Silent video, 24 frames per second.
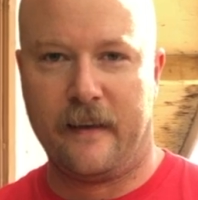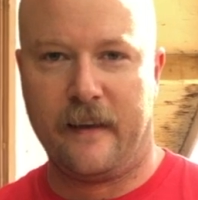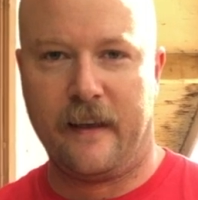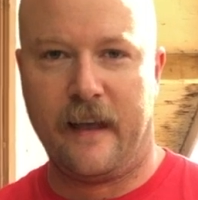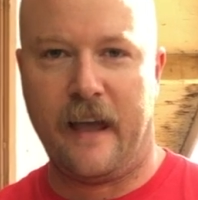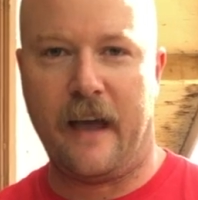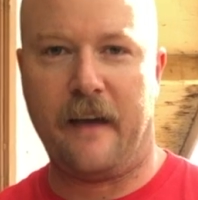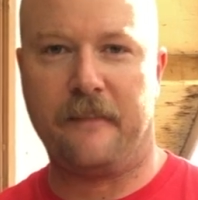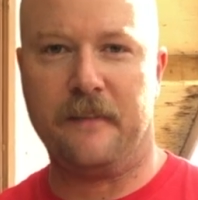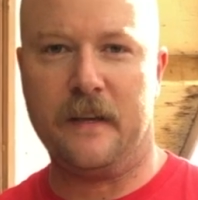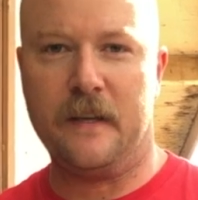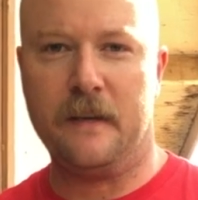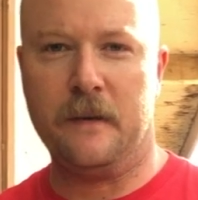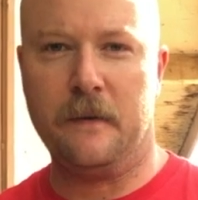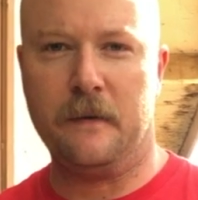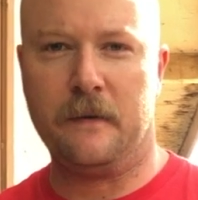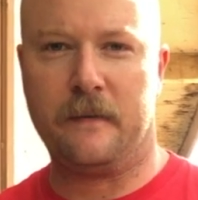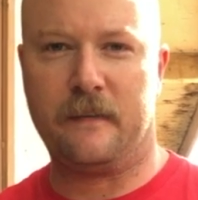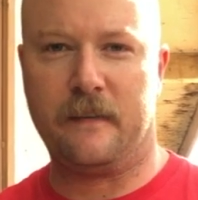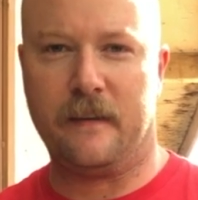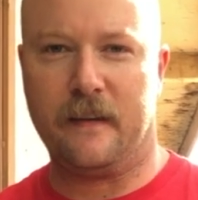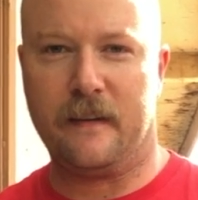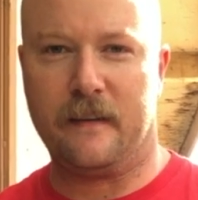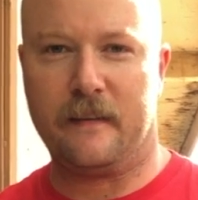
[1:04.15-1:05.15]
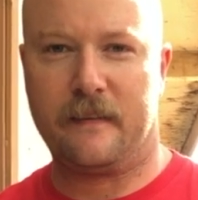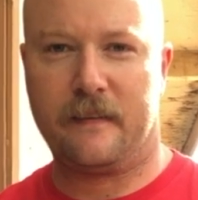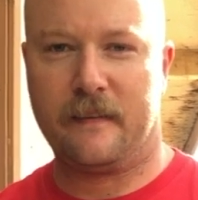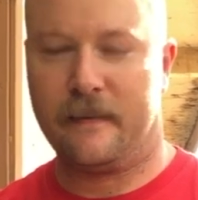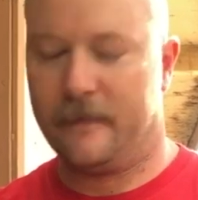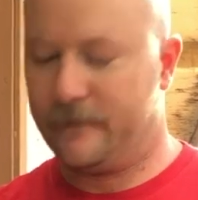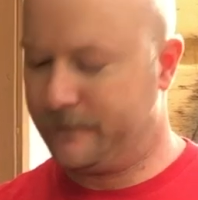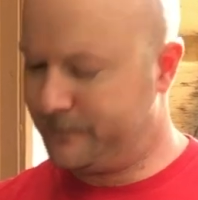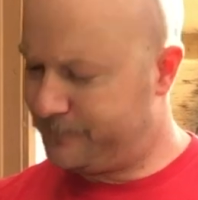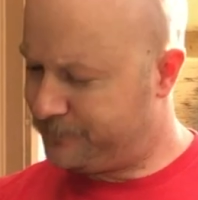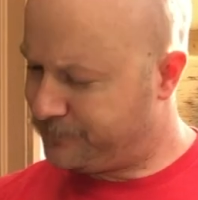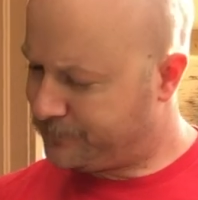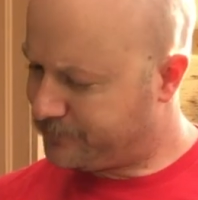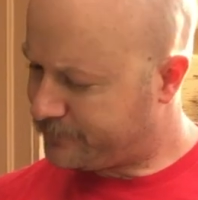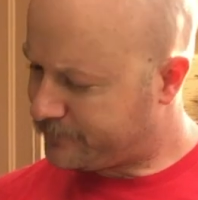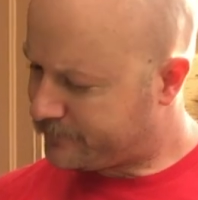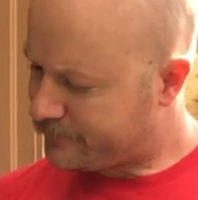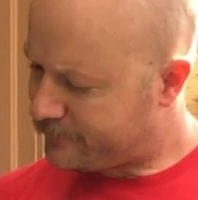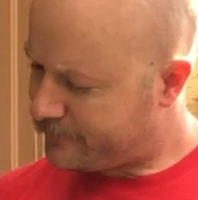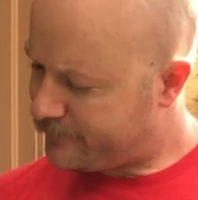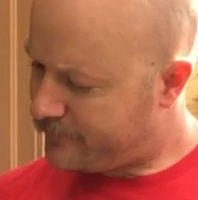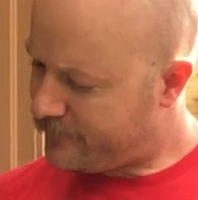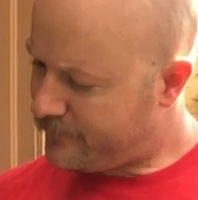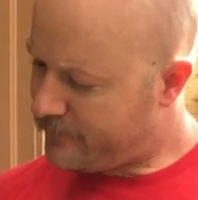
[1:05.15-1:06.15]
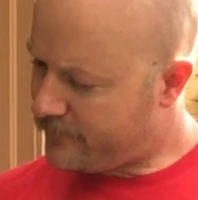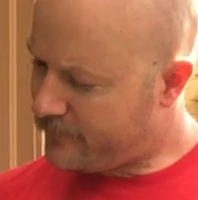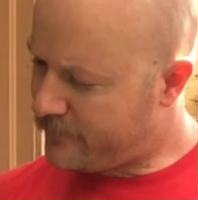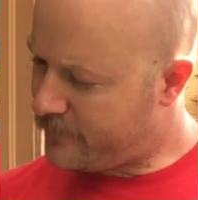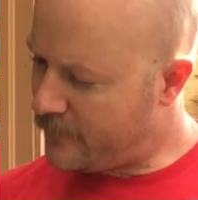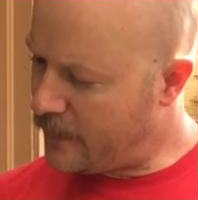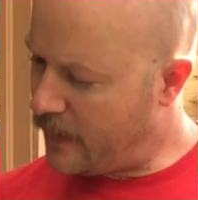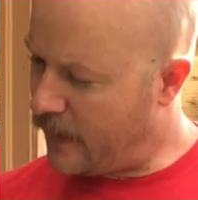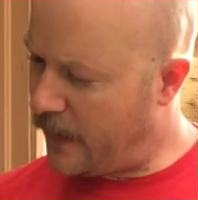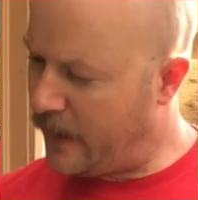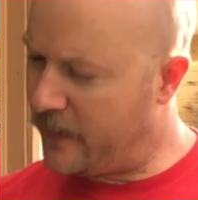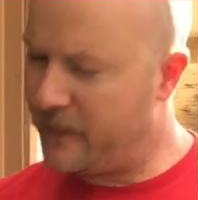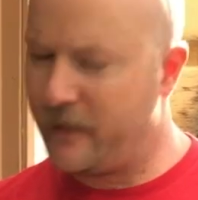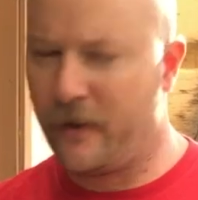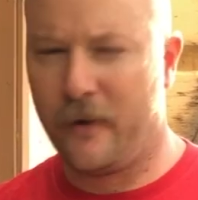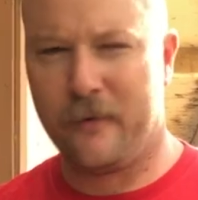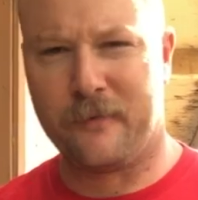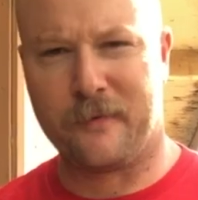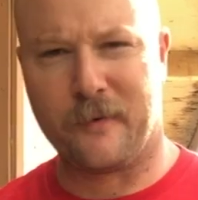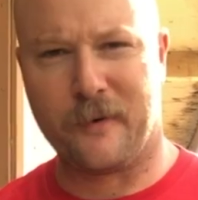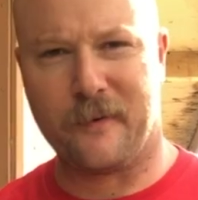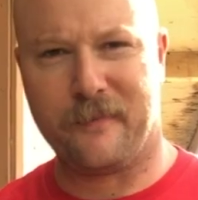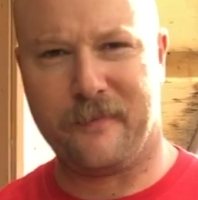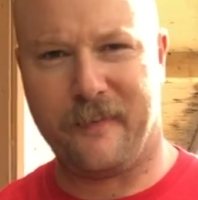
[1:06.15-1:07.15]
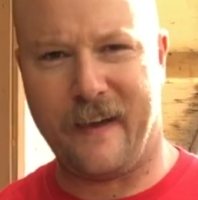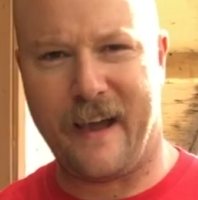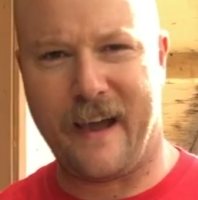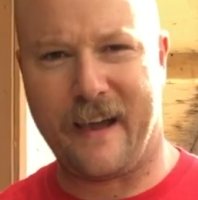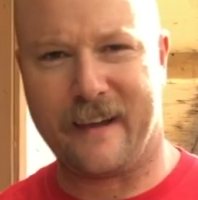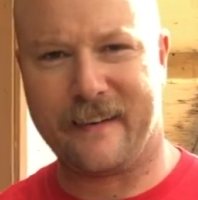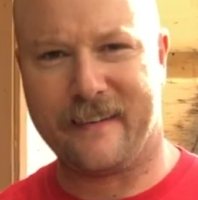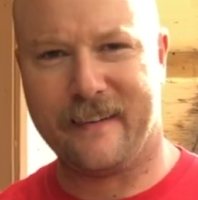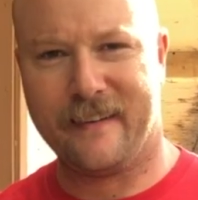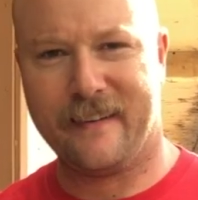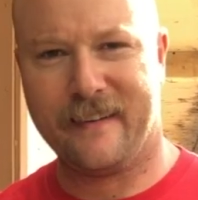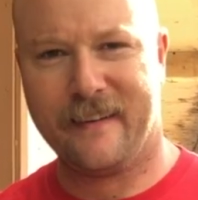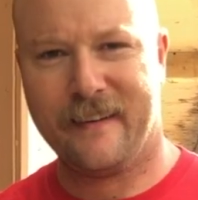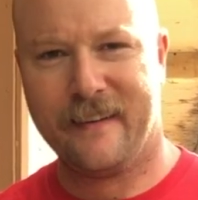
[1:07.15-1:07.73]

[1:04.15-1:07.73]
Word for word: Having used these, I know for a fact